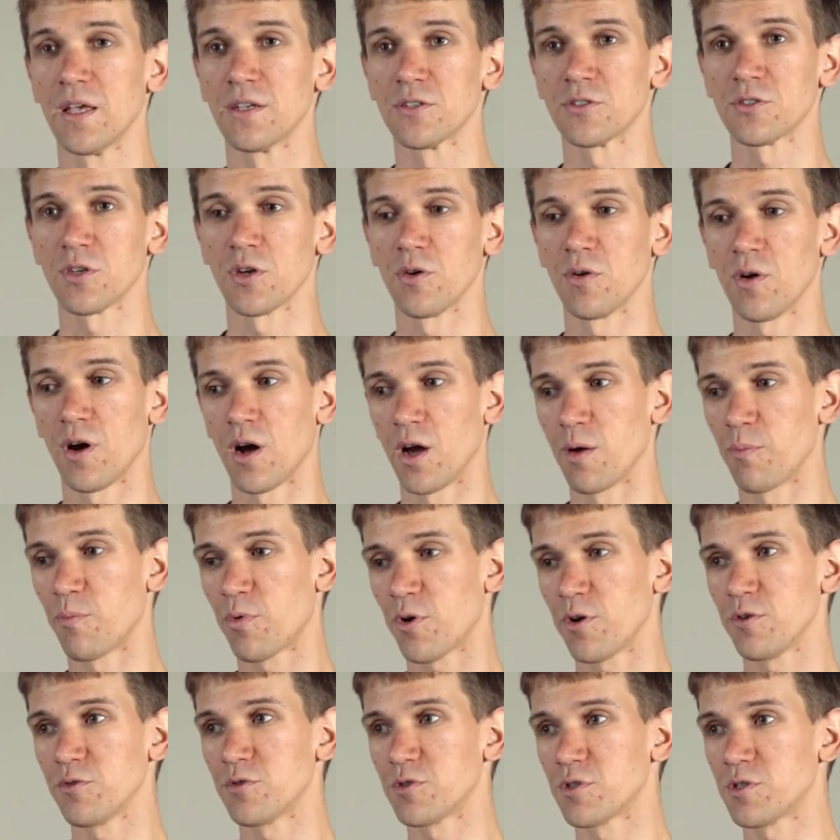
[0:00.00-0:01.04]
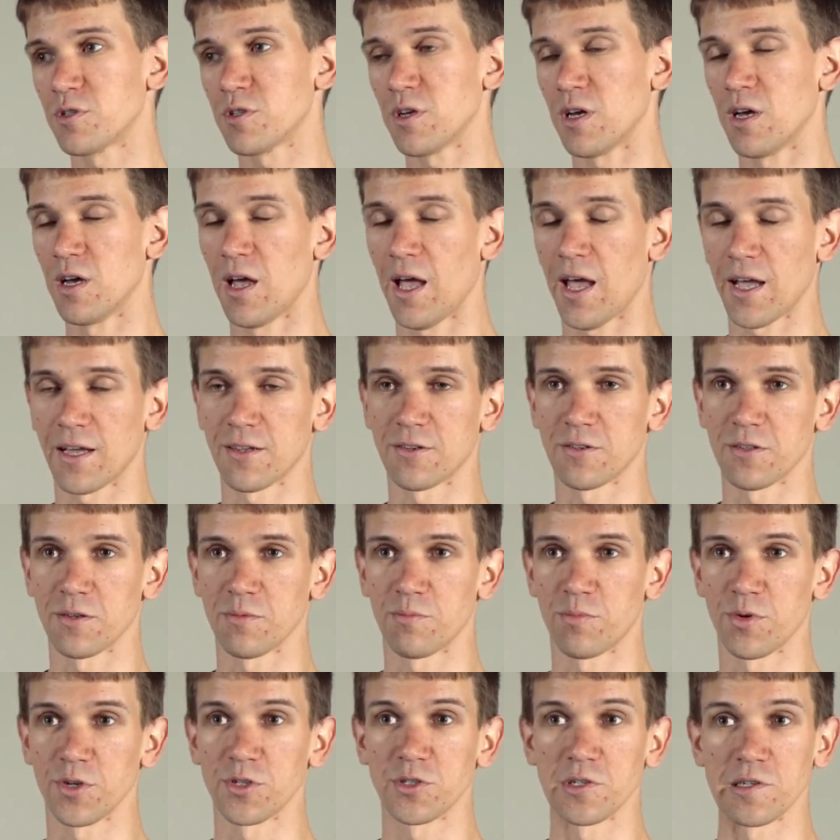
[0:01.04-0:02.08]
So I approached Agatha
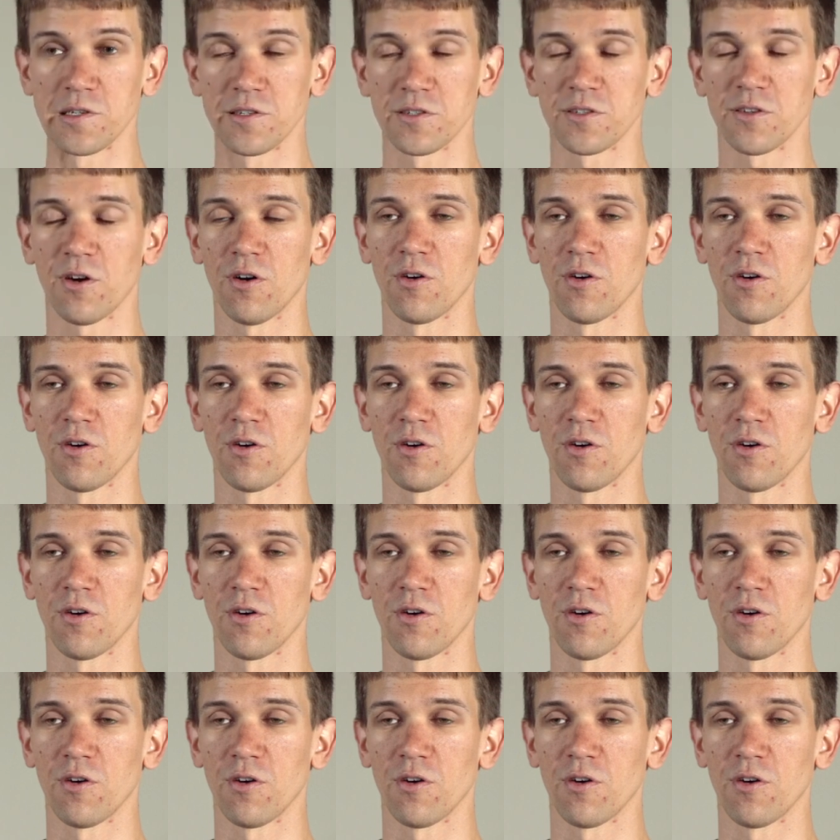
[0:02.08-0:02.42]
Bridgeland